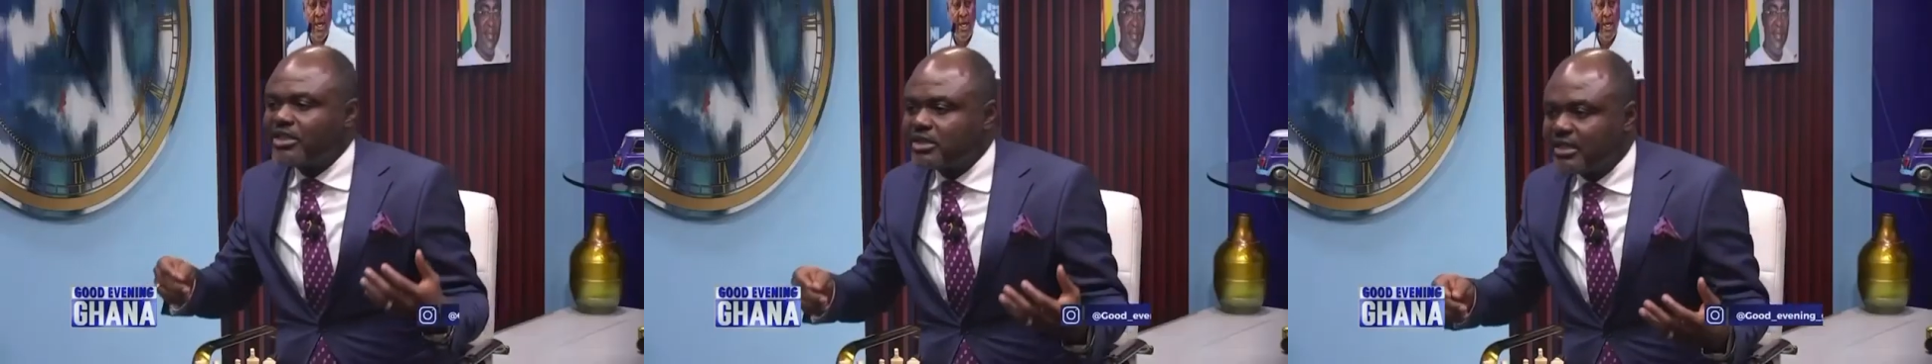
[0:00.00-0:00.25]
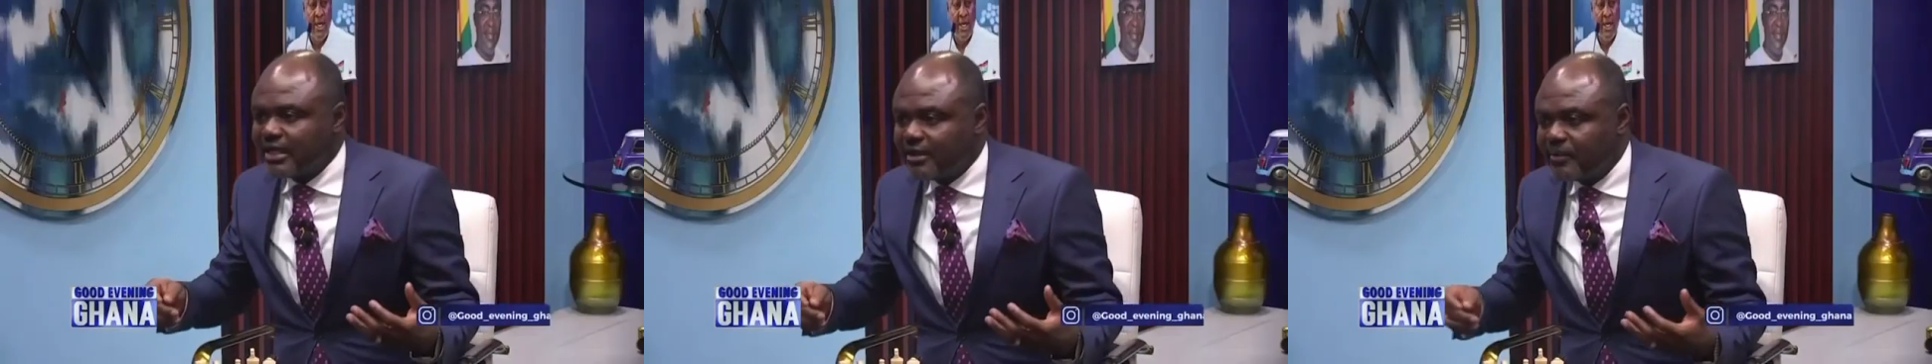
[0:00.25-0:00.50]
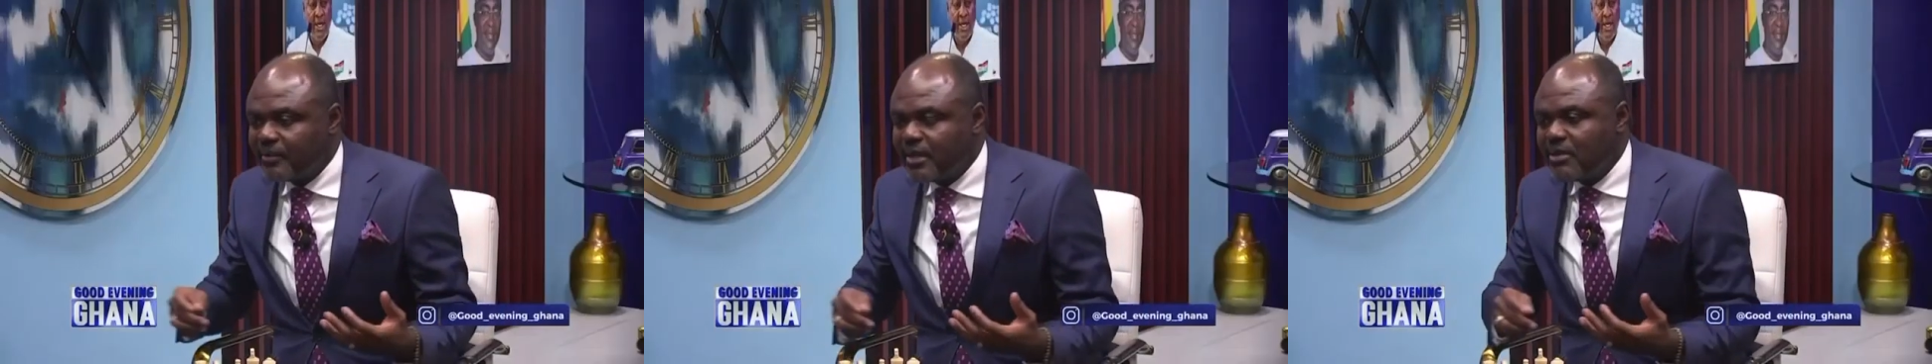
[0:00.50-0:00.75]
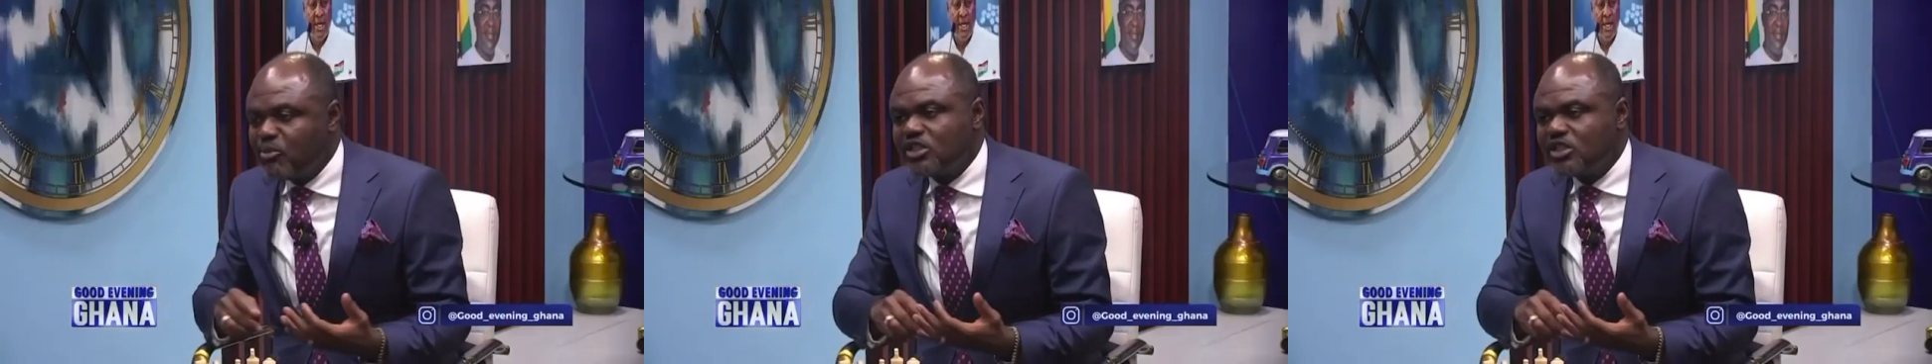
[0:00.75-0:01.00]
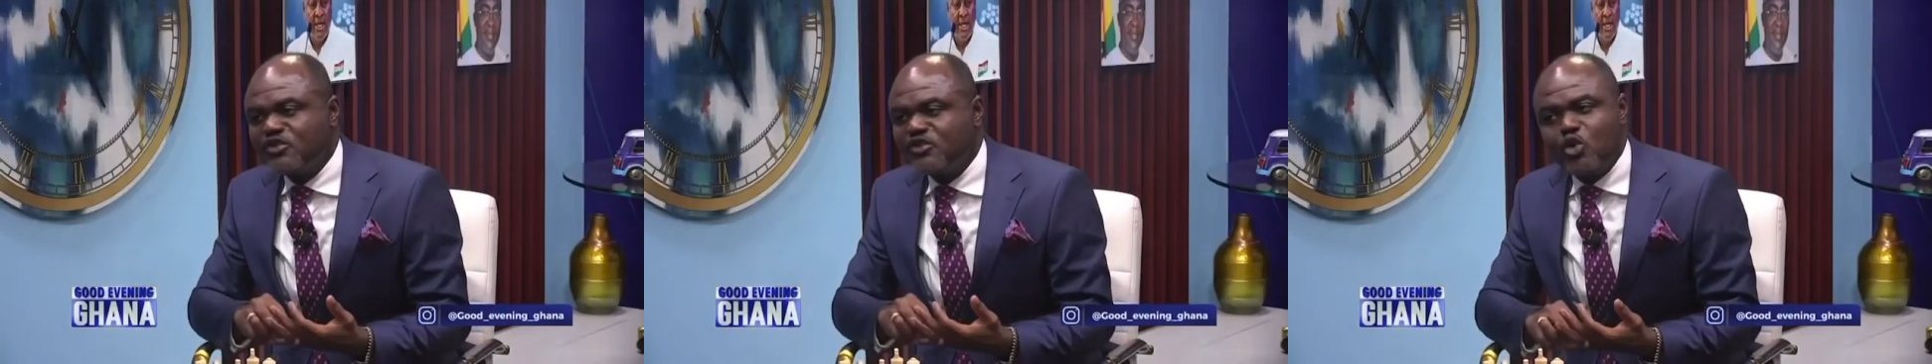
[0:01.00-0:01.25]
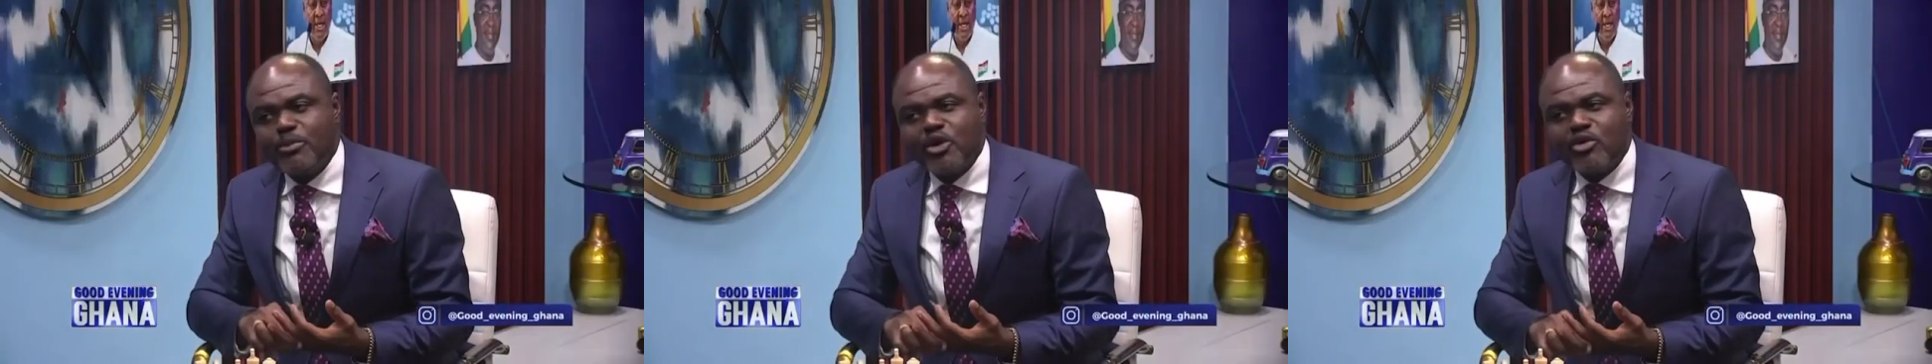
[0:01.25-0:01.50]
today, the motives
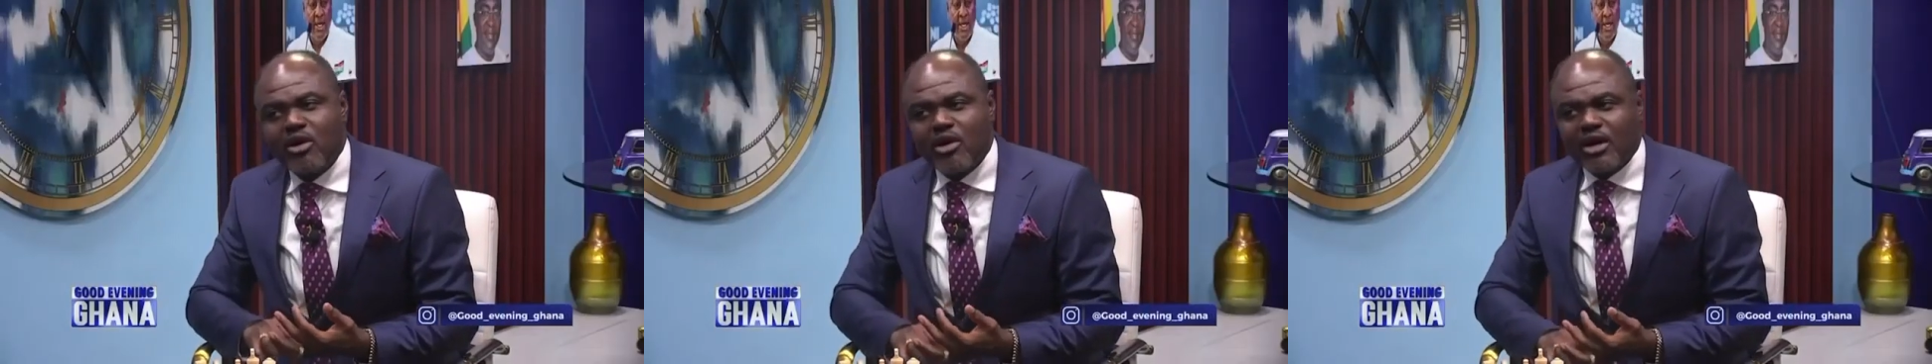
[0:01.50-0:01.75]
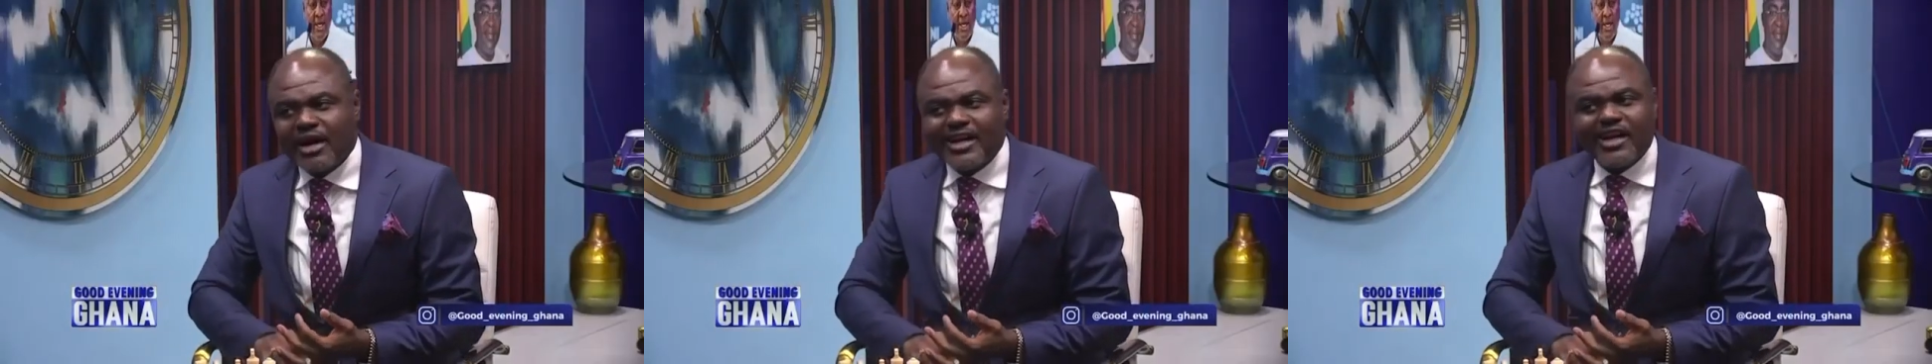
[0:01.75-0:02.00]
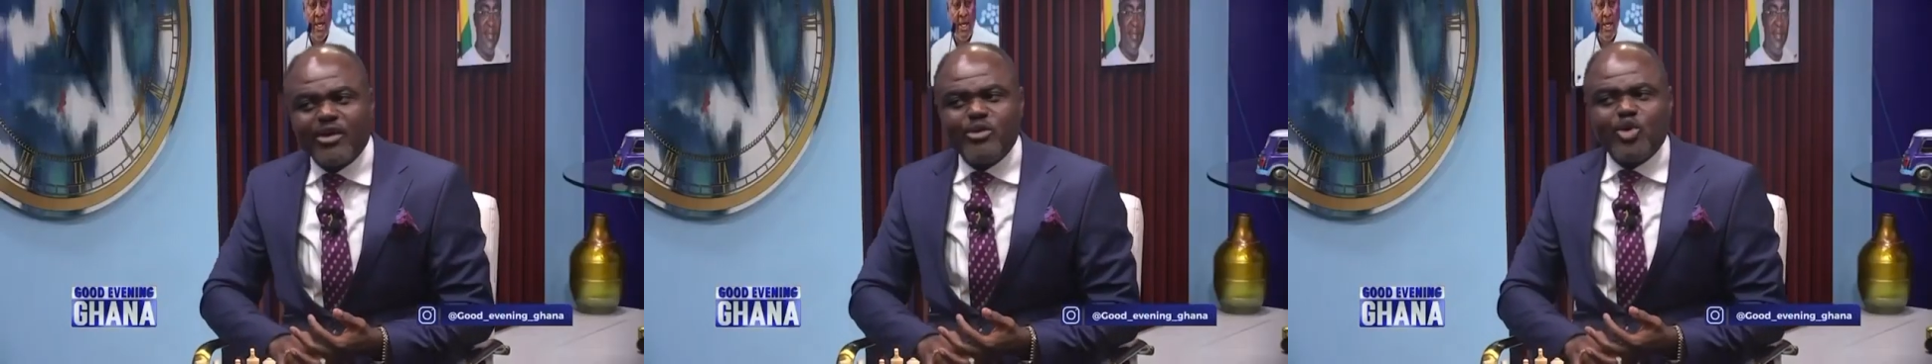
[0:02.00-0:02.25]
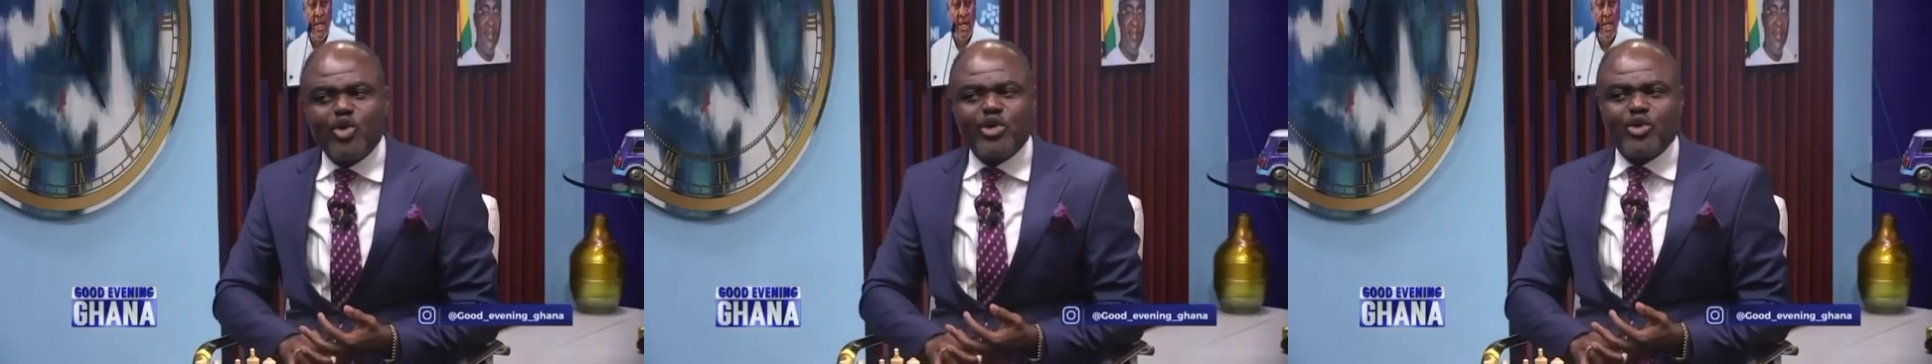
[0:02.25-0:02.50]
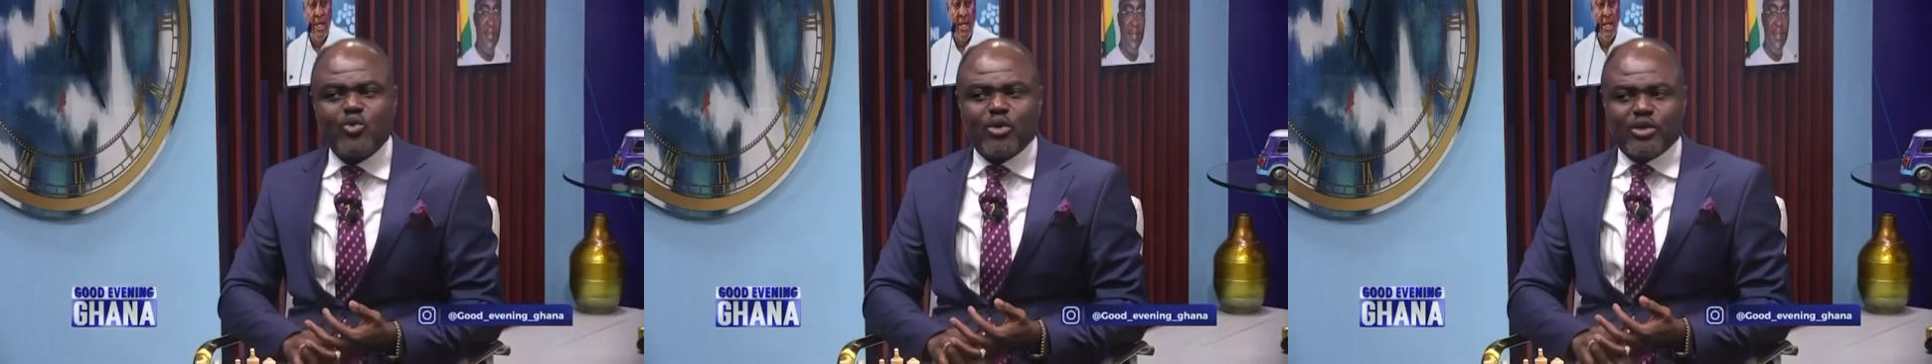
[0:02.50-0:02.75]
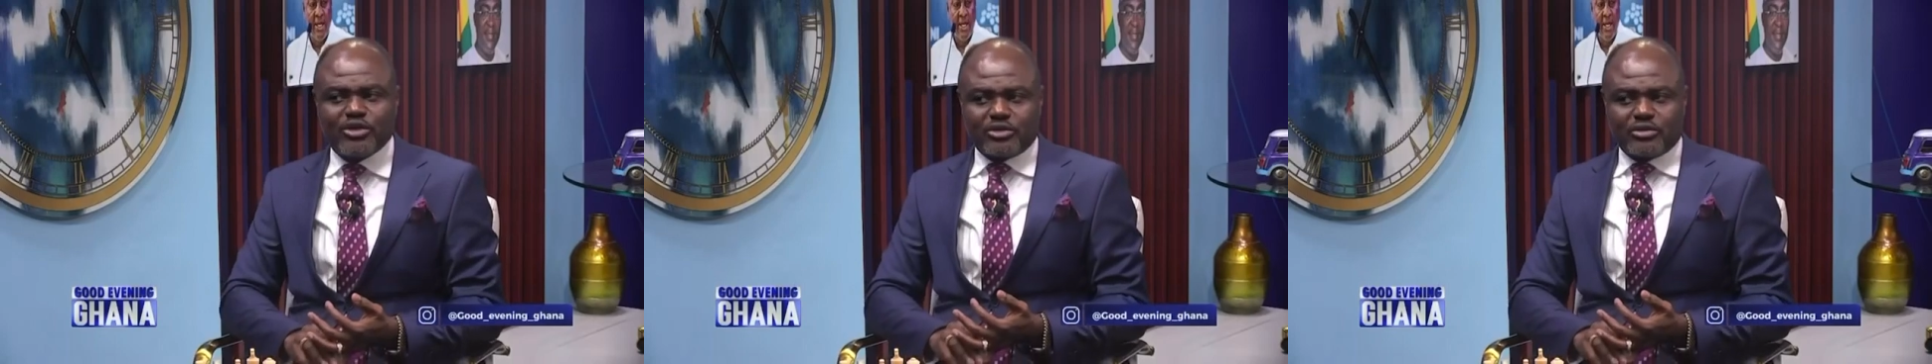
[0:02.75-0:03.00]
could be wrong and there will be no reward.